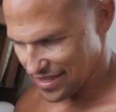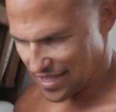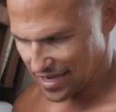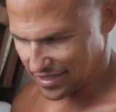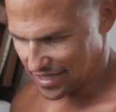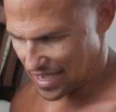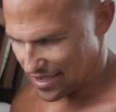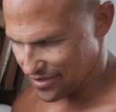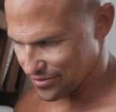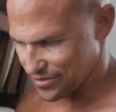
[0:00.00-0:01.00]
that
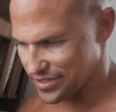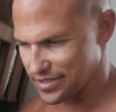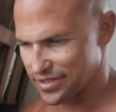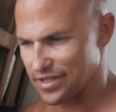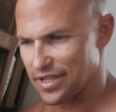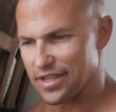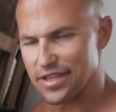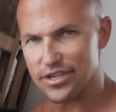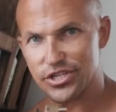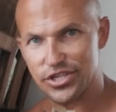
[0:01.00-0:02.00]
allows
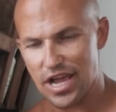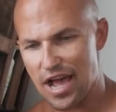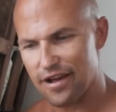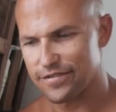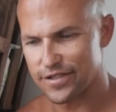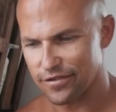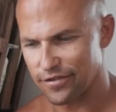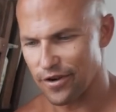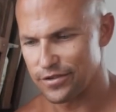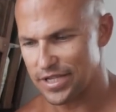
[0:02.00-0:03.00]
this shaft to
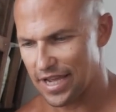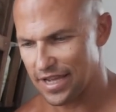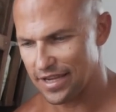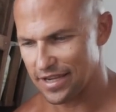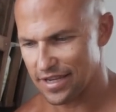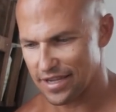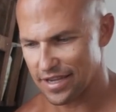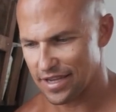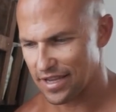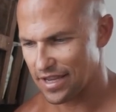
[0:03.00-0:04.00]
rotate,
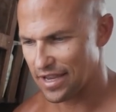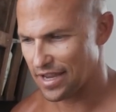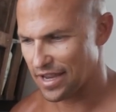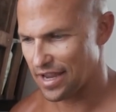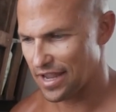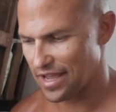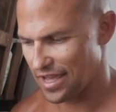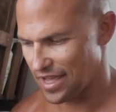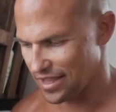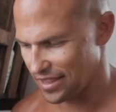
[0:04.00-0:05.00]

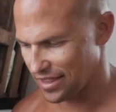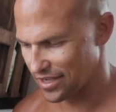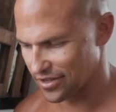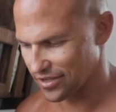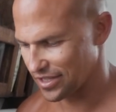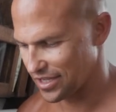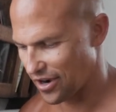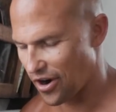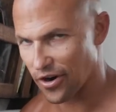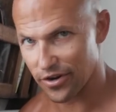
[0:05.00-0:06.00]
it literally
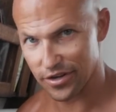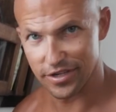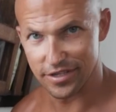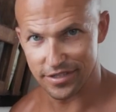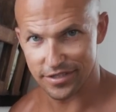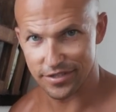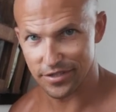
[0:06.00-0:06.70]
hardened